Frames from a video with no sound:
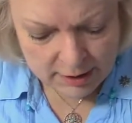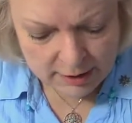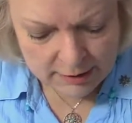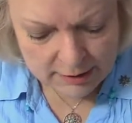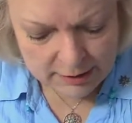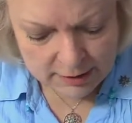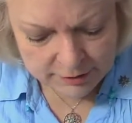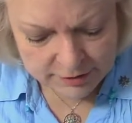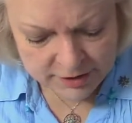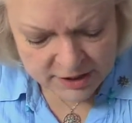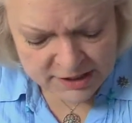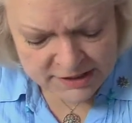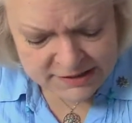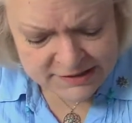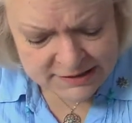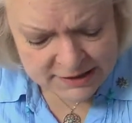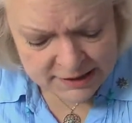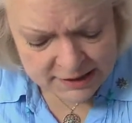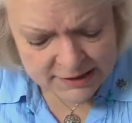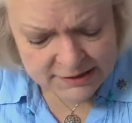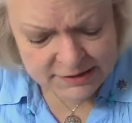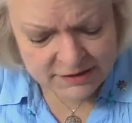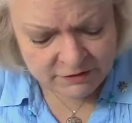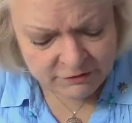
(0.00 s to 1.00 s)
Now, this
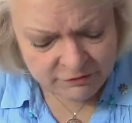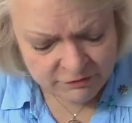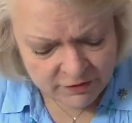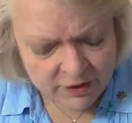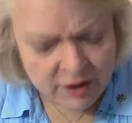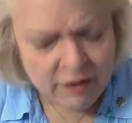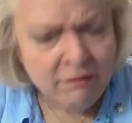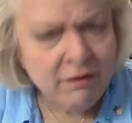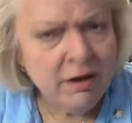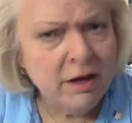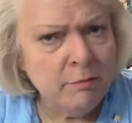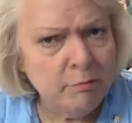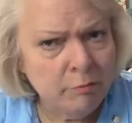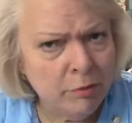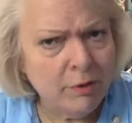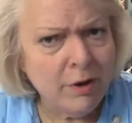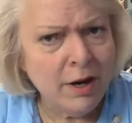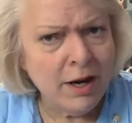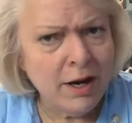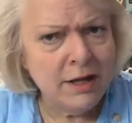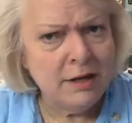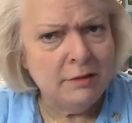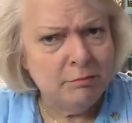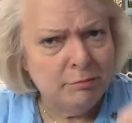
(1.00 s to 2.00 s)
is a very
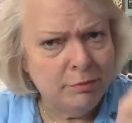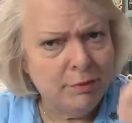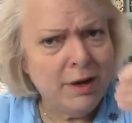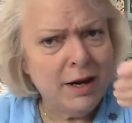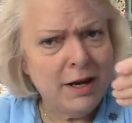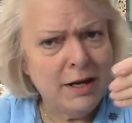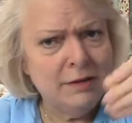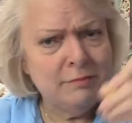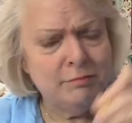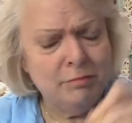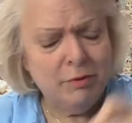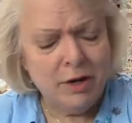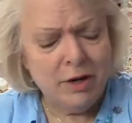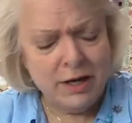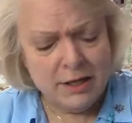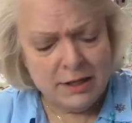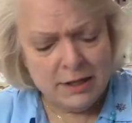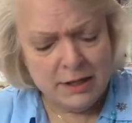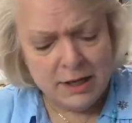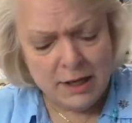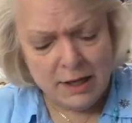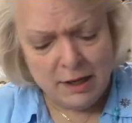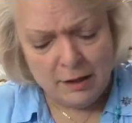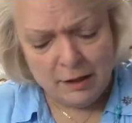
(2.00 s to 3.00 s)
bright, bright, bright
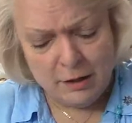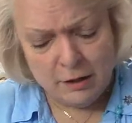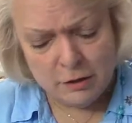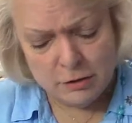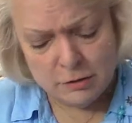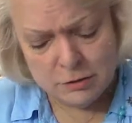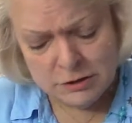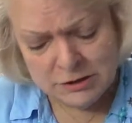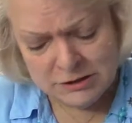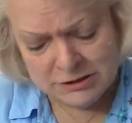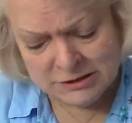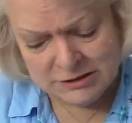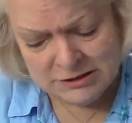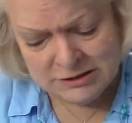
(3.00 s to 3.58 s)
yellow